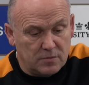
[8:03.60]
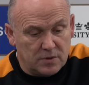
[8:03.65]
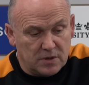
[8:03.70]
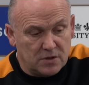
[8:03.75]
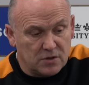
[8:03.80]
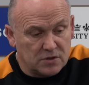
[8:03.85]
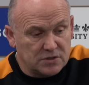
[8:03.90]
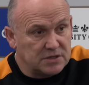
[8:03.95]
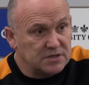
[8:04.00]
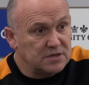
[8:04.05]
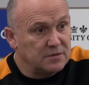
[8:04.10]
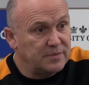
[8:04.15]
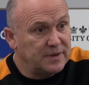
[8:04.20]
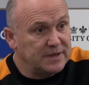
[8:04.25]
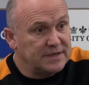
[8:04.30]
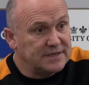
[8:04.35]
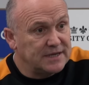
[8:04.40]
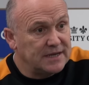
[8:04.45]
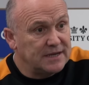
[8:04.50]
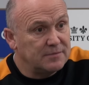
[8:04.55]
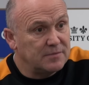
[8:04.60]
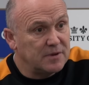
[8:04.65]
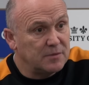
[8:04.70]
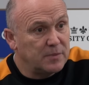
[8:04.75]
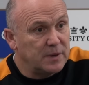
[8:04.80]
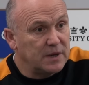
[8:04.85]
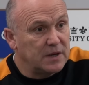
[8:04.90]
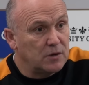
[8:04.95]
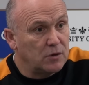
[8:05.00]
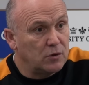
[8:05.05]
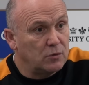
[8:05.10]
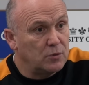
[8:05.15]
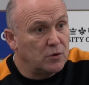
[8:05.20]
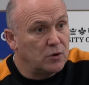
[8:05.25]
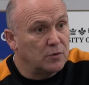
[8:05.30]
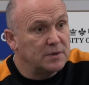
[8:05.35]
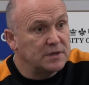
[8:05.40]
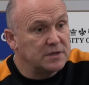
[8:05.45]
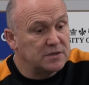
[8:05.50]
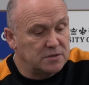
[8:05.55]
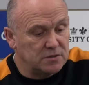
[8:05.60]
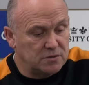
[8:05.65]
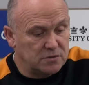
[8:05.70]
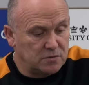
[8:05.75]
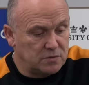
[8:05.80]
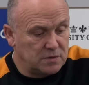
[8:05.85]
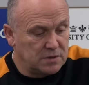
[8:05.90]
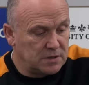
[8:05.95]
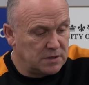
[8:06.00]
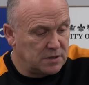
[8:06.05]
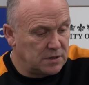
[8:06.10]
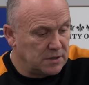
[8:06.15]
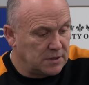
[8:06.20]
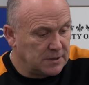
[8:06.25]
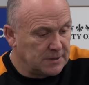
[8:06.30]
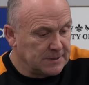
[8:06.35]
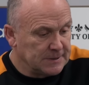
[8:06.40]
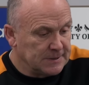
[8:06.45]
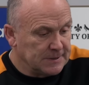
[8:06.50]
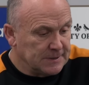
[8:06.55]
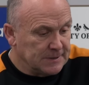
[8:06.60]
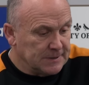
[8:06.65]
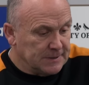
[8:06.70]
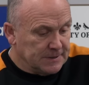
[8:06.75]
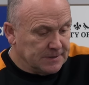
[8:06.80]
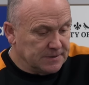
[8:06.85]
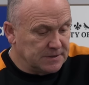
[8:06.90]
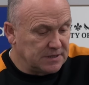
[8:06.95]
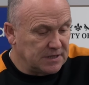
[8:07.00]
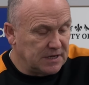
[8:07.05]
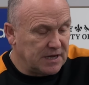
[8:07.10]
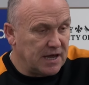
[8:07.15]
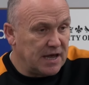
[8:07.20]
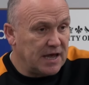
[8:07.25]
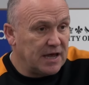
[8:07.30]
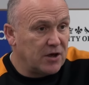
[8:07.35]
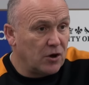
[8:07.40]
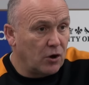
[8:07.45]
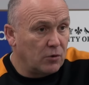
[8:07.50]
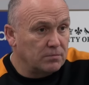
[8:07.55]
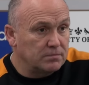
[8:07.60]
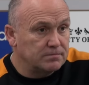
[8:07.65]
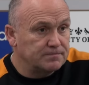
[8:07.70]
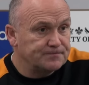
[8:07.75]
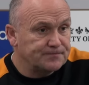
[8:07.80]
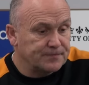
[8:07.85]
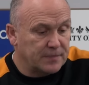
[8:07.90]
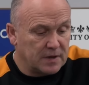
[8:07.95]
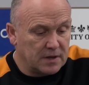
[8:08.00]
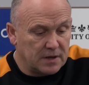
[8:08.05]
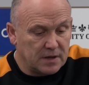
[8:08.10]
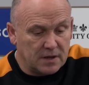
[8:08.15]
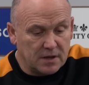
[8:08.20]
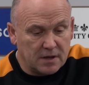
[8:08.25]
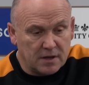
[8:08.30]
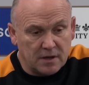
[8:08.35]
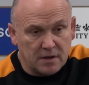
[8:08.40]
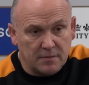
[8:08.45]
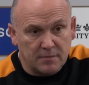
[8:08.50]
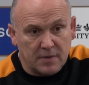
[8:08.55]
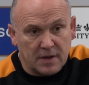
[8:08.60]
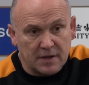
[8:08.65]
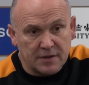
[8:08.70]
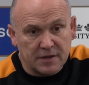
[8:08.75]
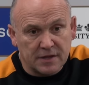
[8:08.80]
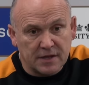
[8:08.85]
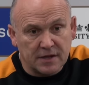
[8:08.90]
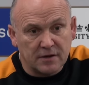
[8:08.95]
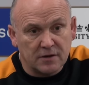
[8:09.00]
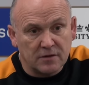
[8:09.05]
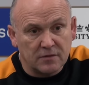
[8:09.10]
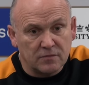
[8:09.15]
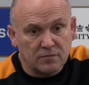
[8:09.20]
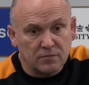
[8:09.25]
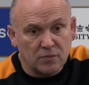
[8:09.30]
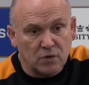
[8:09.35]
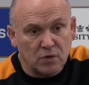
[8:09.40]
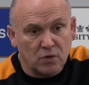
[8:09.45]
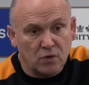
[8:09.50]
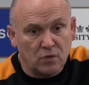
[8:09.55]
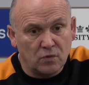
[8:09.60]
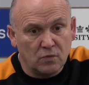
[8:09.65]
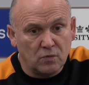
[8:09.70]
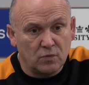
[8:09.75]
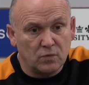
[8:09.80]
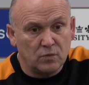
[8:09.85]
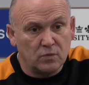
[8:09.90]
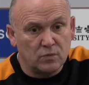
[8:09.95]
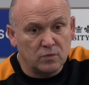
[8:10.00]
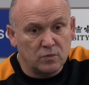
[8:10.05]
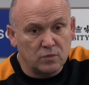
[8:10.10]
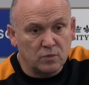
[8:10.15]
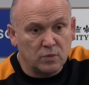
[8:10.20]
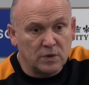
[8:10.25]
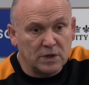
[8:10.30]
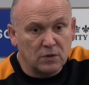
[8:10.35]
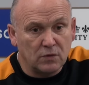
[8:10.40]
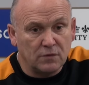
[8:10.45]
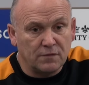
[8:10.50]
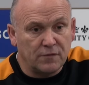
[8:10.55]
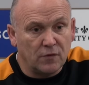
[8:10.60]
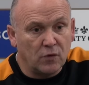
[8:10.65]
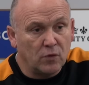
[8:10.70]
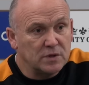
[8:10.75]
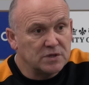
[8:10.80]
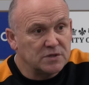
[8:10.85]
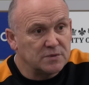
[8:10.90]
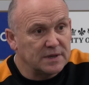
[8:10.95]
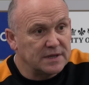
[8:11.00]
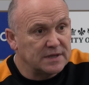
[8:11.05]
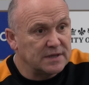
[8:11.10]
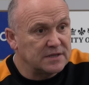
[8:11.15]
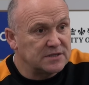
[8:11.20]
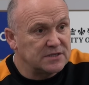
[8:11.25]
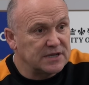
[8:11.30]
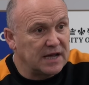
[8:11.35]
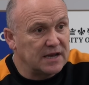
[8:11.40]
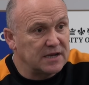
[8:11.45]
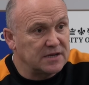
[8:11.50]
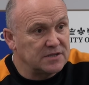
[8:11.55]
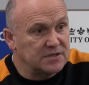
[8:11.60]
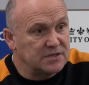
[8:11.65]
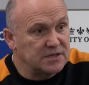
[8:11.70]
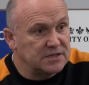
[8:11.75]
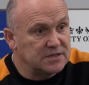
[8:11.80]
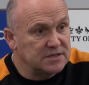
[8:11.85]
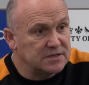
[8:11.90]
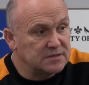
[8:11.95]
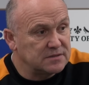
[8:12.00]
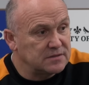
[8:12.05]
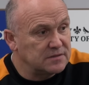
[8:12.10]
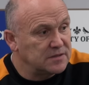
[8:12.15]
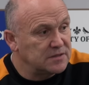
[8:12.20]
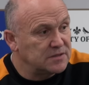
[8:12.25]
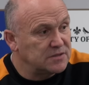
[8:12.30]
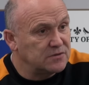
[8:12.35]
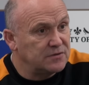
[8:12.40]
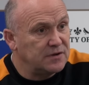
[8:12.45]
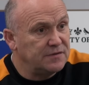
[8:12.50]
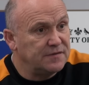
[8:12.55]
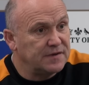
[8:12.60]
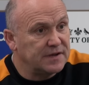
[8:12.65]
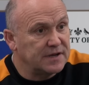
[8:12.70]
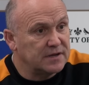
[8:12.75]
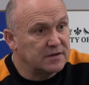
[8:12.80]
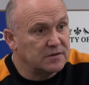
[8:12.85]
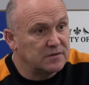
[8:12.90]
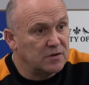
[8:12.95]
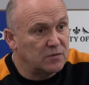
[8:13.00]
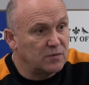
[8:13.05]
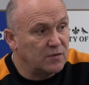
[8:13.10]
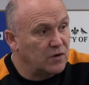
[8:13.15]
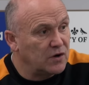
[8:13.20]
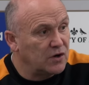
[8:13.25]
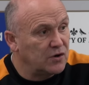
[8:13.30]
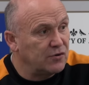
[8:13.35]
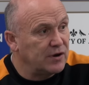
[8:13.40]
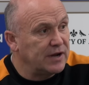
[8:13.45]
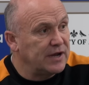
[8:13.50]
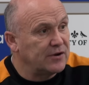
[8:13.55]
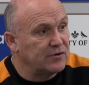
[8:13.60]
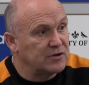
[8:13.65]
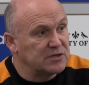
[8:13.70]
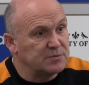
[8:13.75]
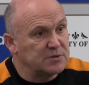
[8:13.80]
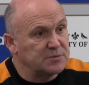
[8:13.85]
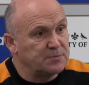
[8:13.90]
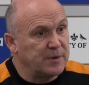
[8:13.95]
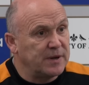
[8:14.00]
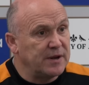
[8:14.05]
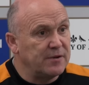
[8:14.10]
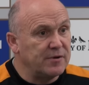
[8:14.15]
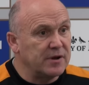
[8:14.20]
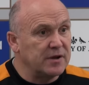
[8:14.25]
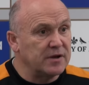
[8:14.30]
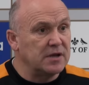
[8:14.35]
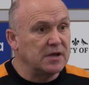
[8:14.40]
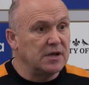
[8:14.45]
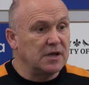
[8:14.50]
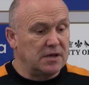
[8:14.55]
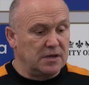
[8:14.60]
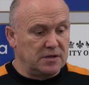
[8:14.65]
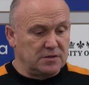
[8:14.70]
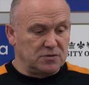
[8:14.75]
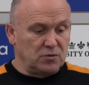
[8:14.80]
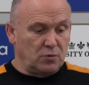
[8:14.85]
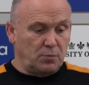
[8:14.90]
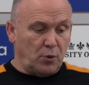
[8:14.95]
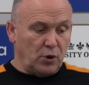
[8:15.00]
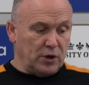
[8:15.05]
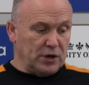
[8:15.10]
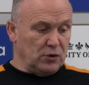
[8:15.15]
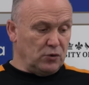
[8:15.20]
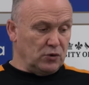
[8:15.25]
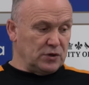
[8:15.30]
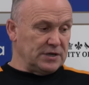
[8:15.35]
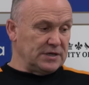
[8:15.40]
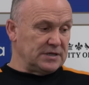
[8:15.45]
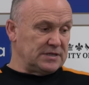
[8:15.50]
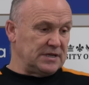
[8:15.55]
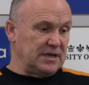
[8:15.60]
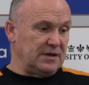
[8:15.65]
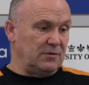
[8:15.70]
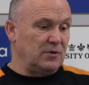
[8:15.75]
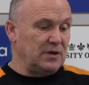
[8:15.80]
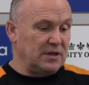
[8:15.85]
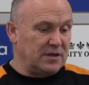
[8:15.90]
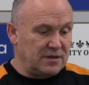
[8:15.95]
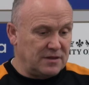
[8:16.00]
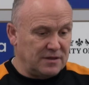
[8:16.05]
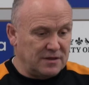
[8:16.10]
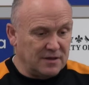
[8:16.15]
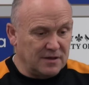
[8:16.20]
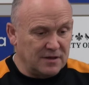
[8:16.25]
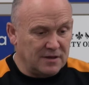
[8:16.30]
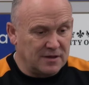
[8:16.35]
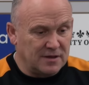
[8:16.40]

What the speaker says: because it's a big team, a big club coming to the KCOM. I think, you know, we look forward to it. The challenge is terrific. You know, we've got a great Christmas period. There's no point in looking at it with,